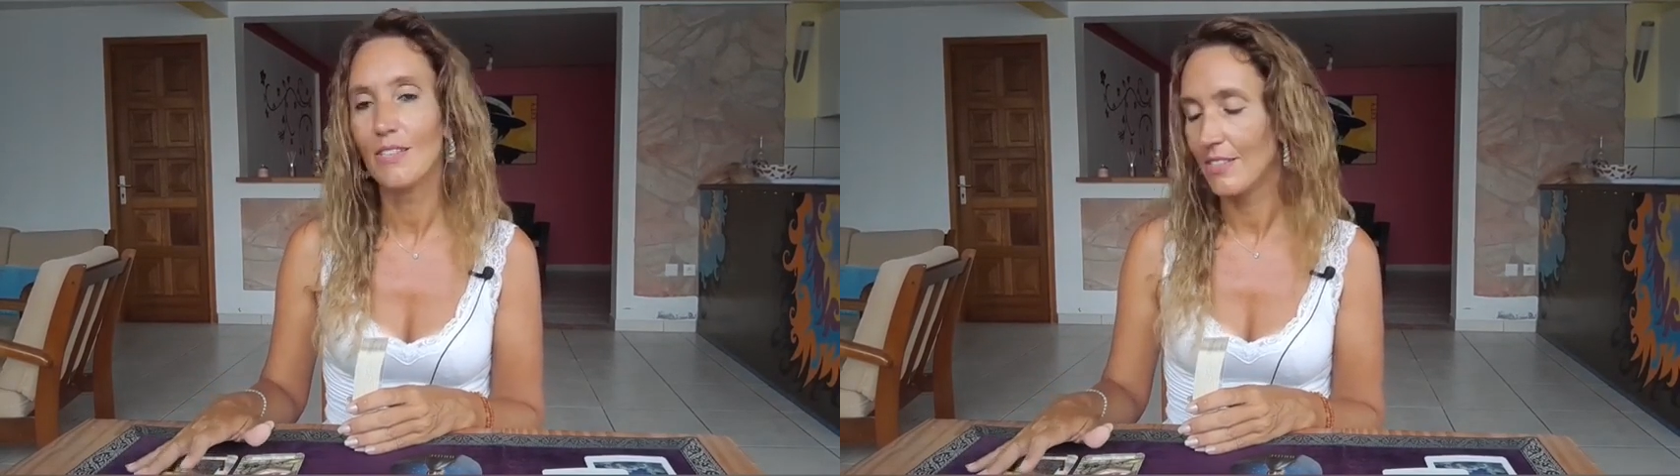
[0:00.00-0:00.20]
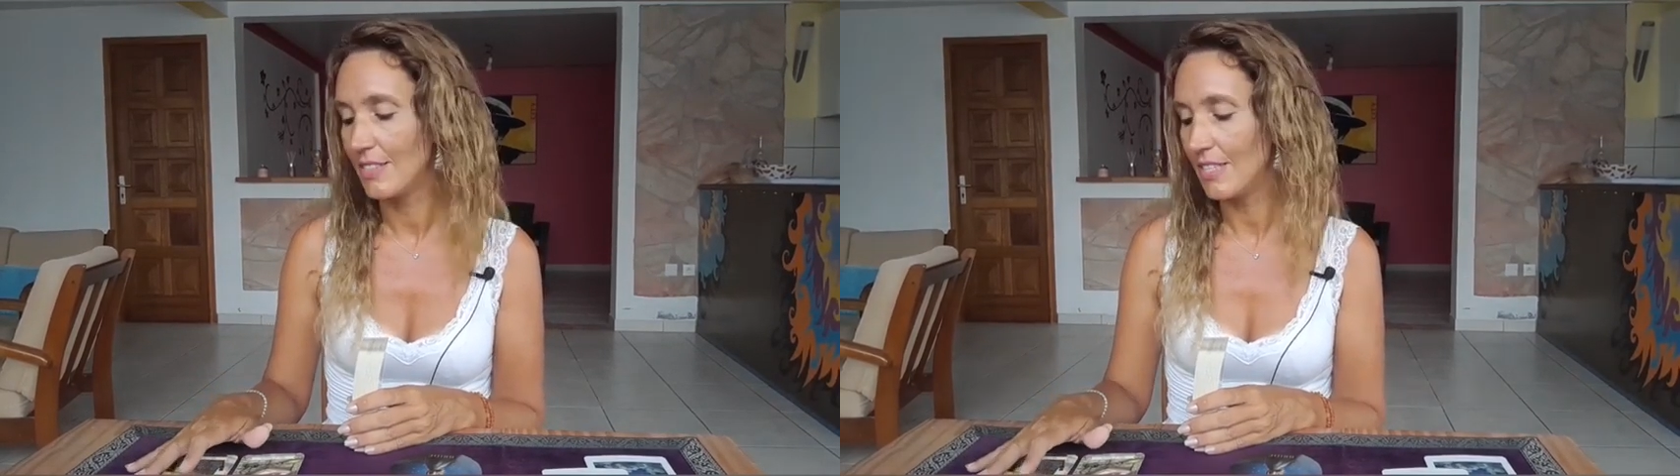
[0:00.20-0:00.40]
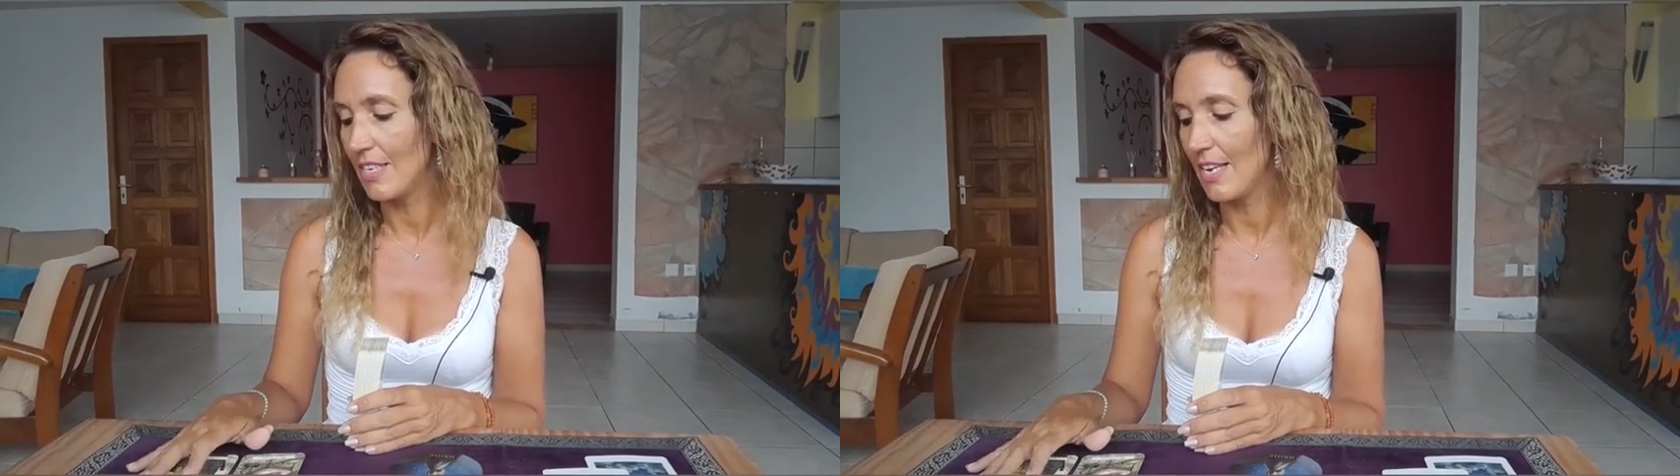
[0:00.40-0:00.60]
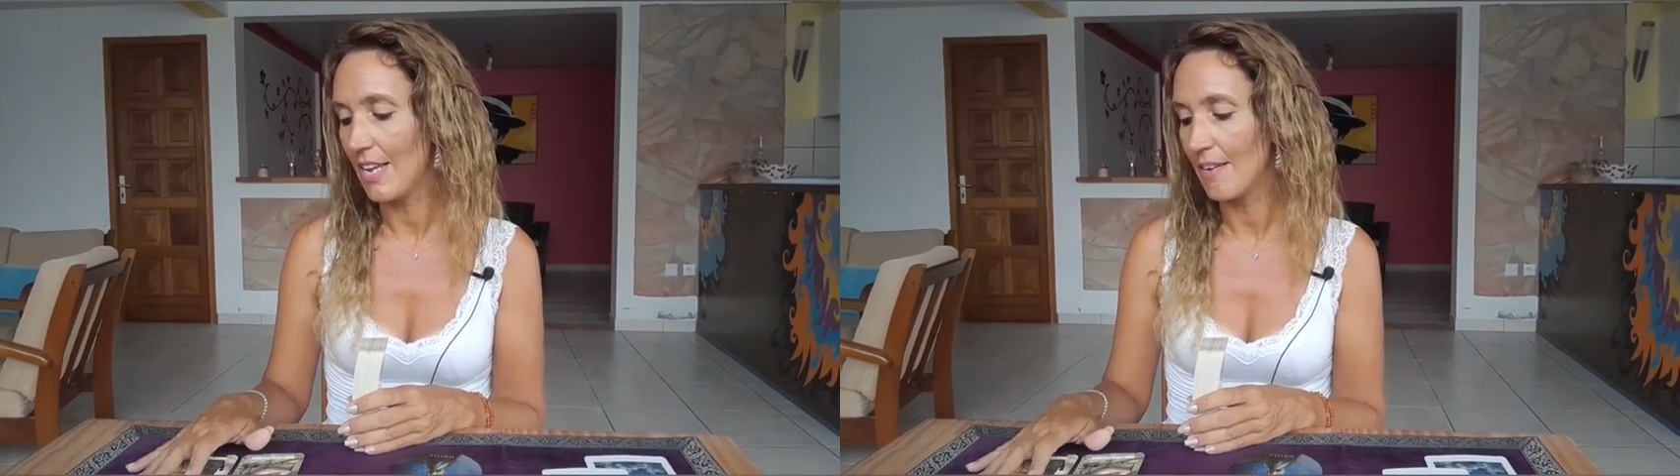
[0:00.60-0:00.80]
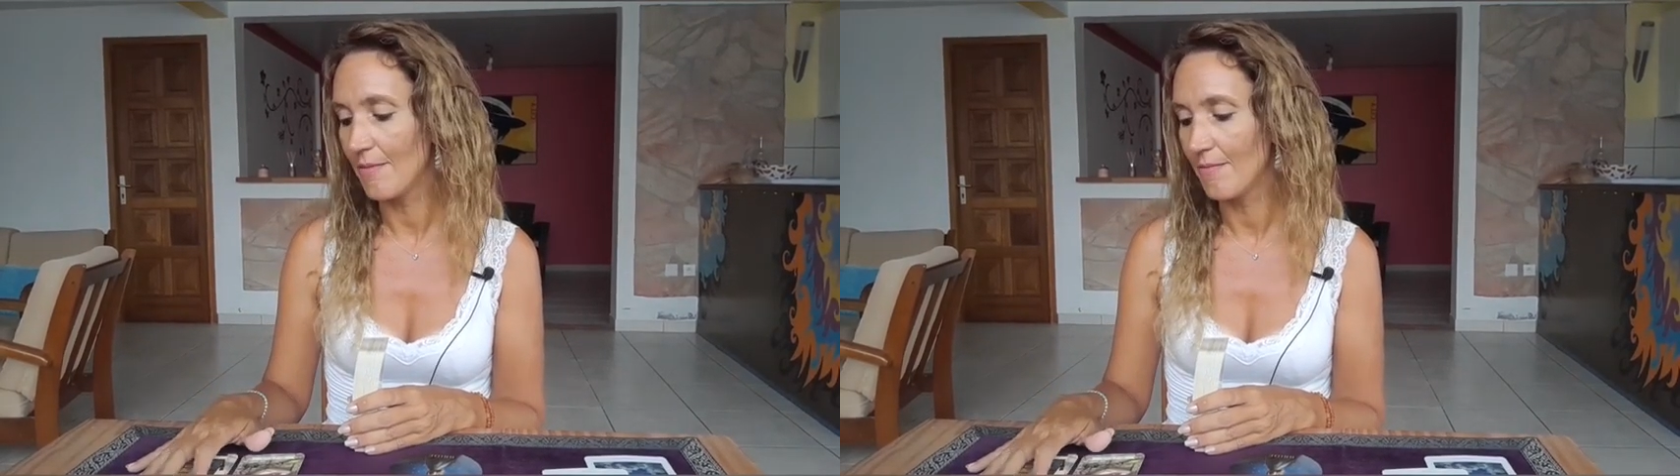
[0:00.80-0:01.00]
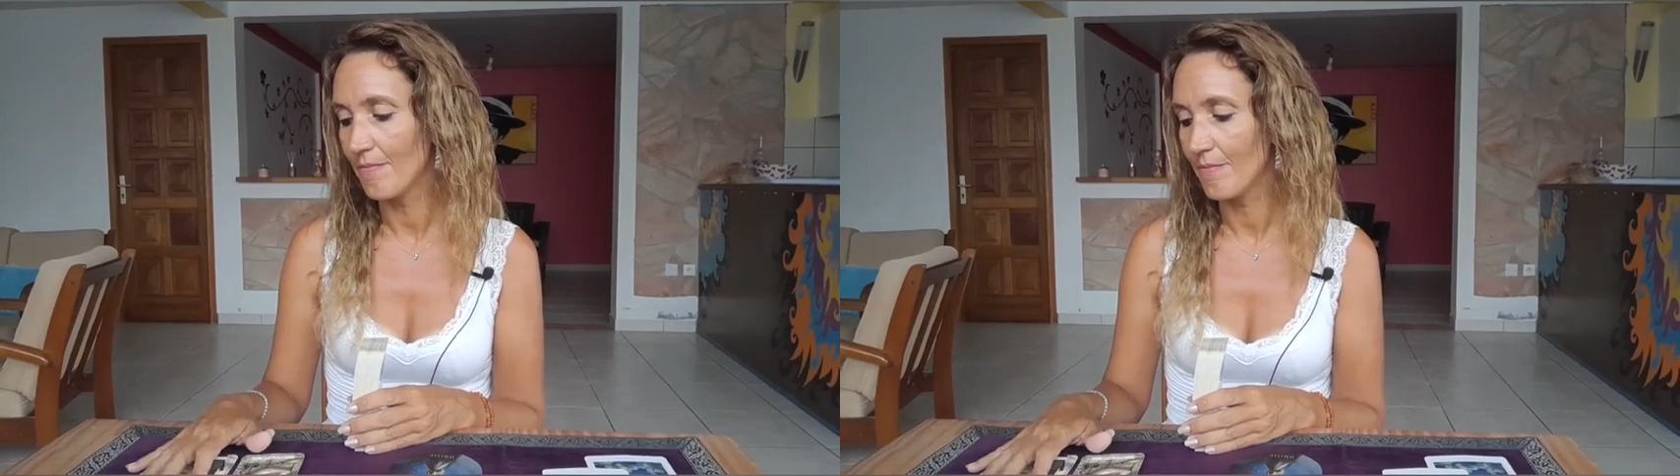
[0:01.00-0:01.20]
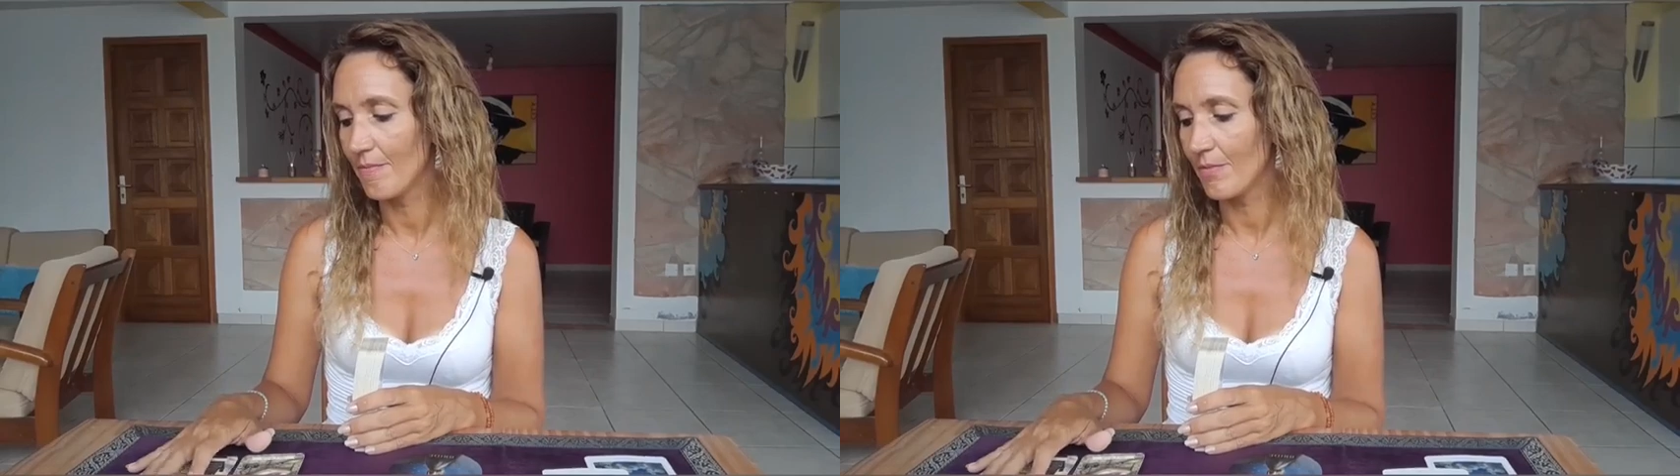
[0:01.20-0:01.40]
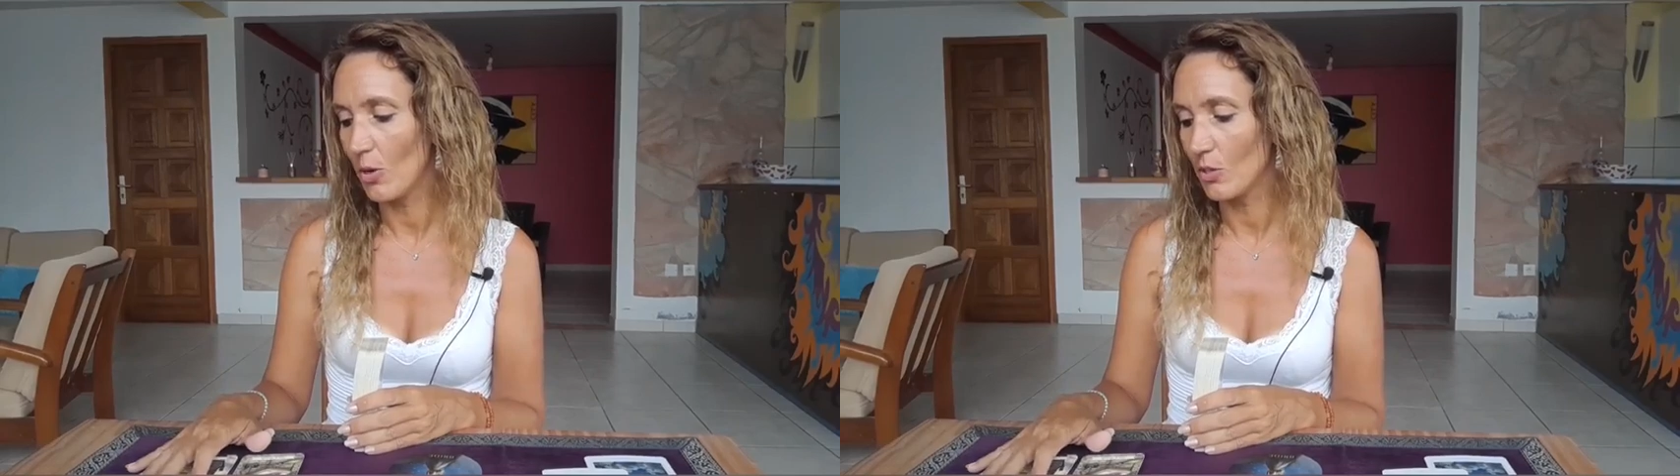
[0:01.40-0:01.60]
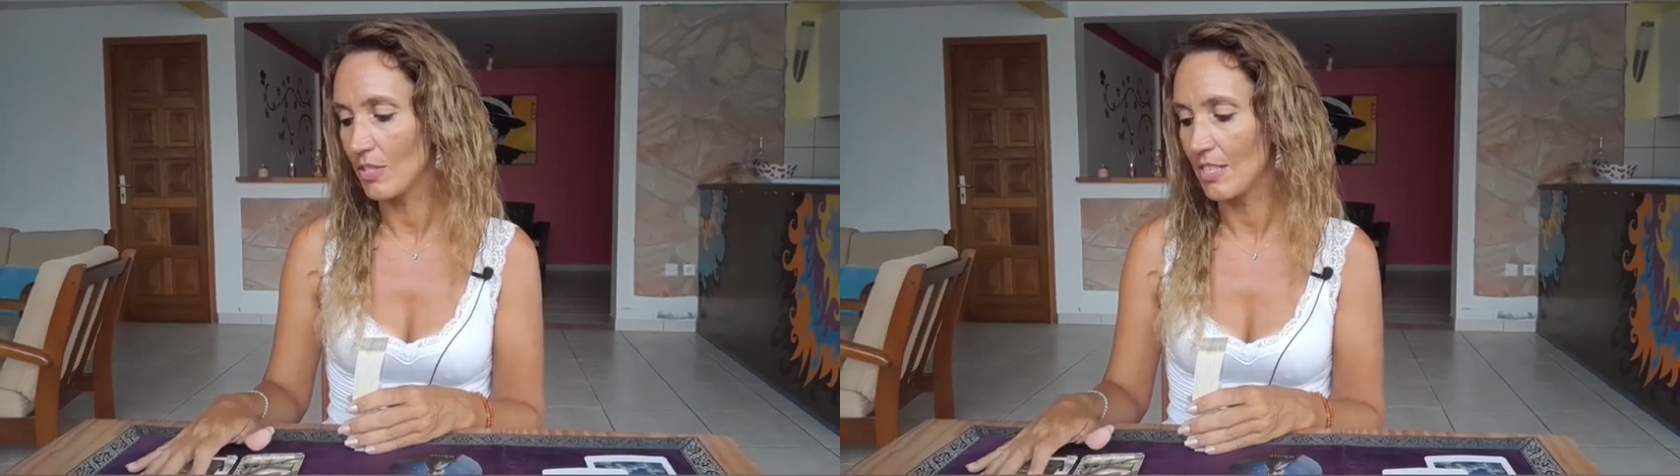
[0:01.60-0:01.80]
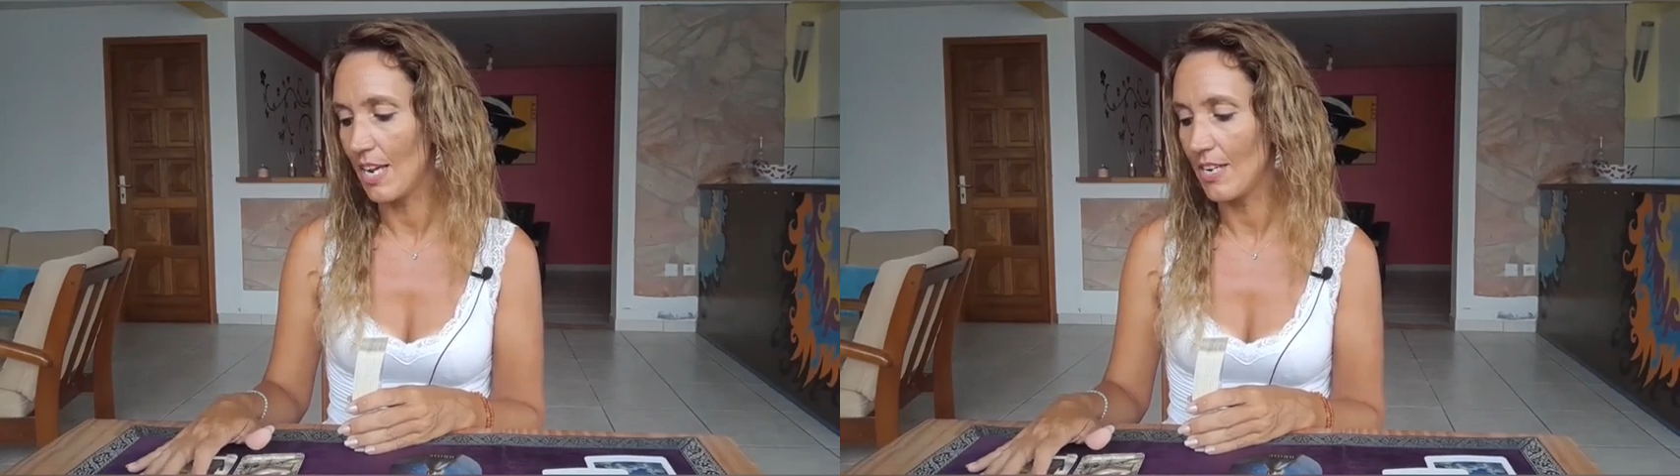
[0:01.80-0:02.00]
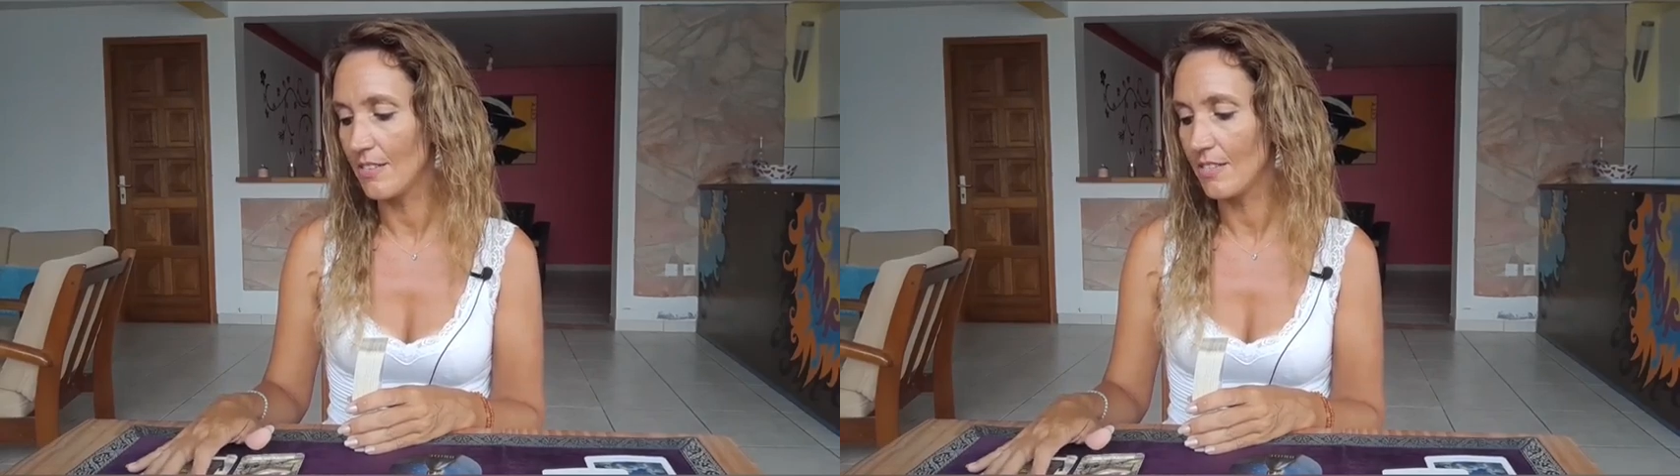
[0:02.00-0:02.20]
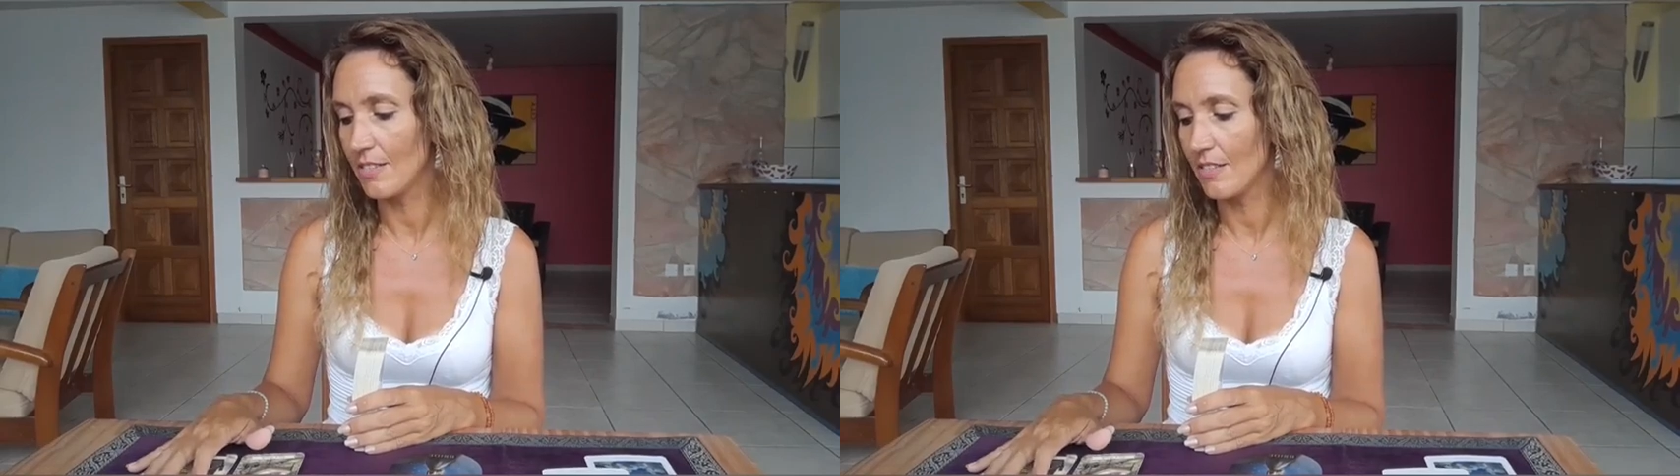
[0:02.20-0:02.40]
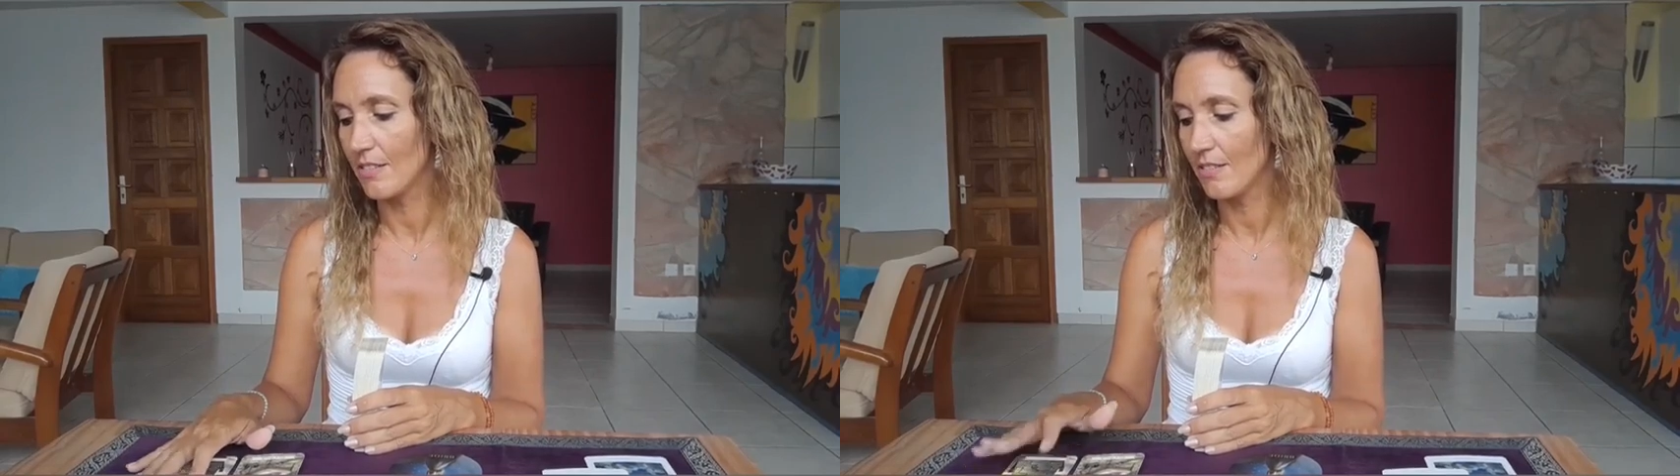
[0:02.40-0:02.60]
city or states.